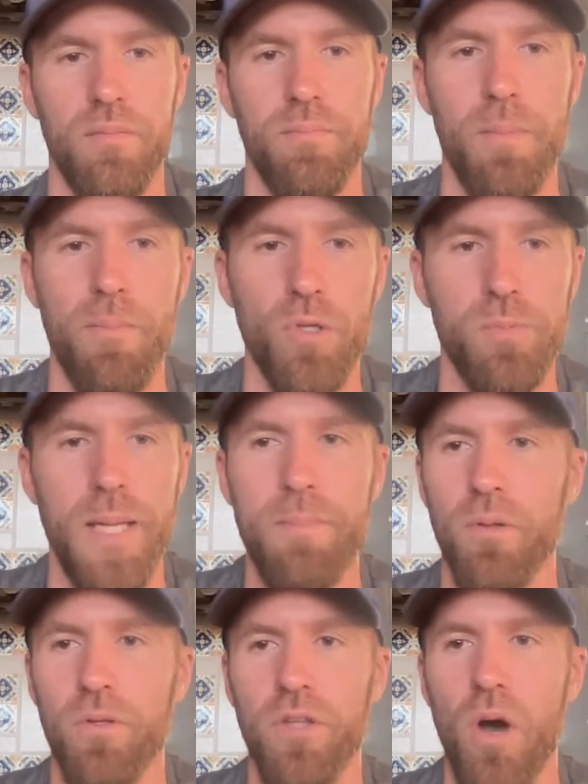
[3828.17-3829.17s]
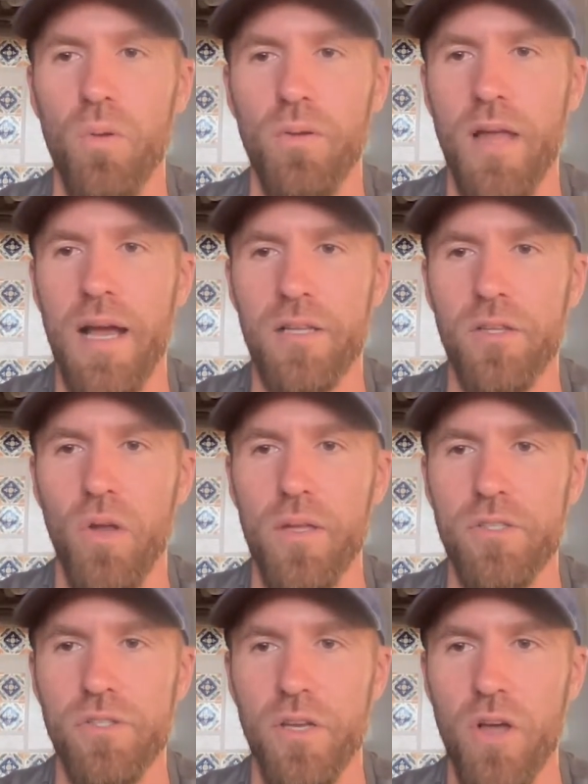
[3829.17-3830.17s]
But most people don't
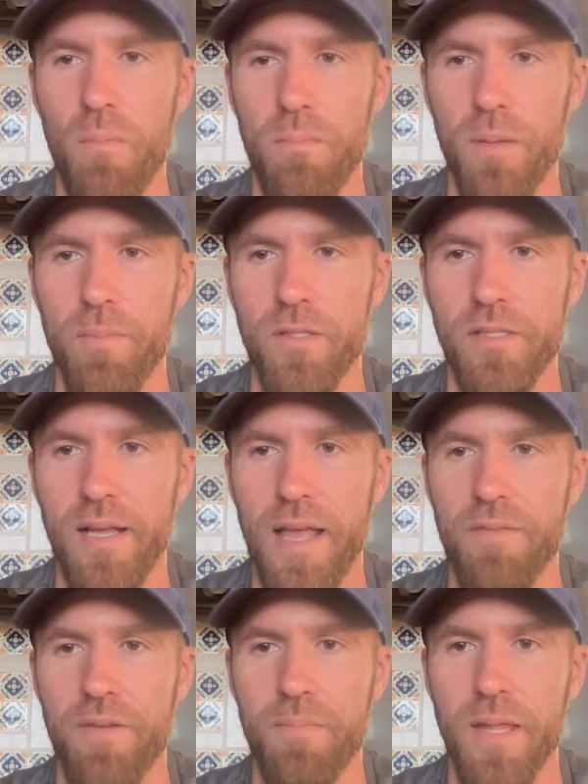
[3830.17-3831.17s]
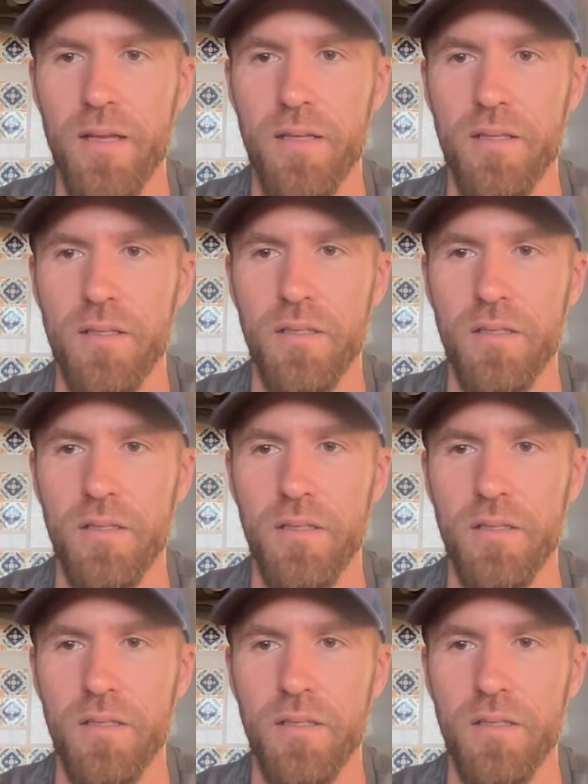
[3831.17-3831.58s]
acknowledge the compliments I gave him there.